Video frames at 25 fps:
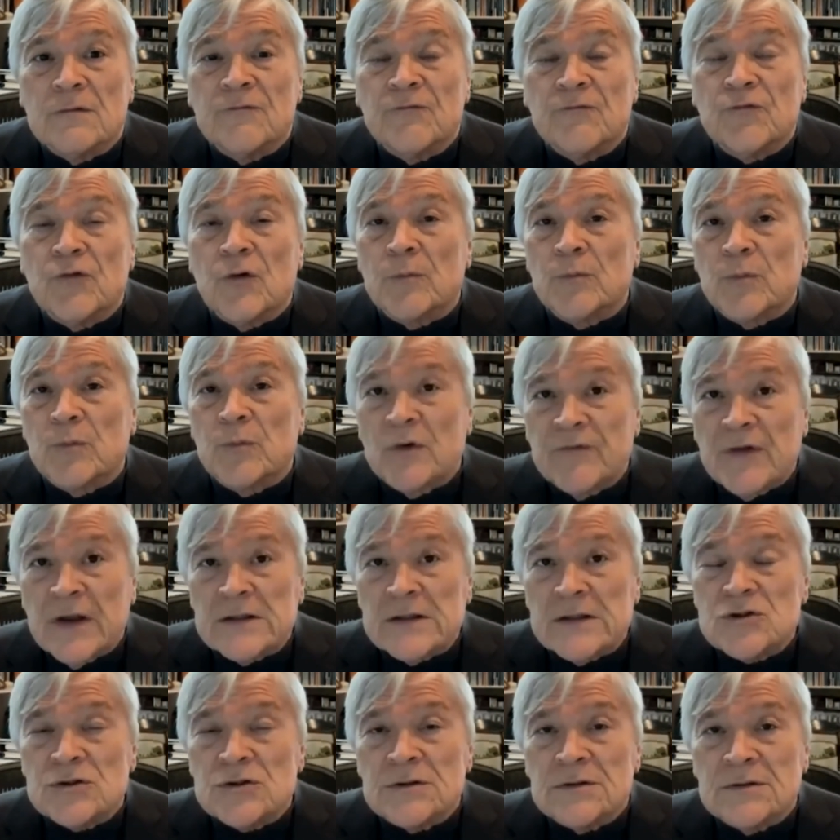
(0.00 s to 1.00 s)
from
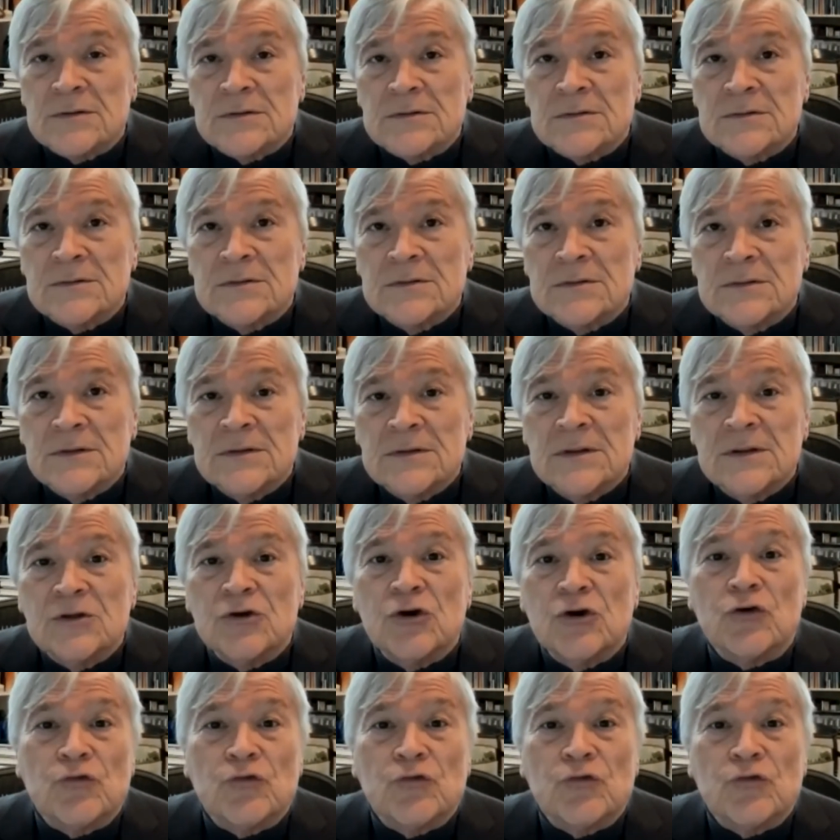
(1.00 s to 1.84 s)
prevention to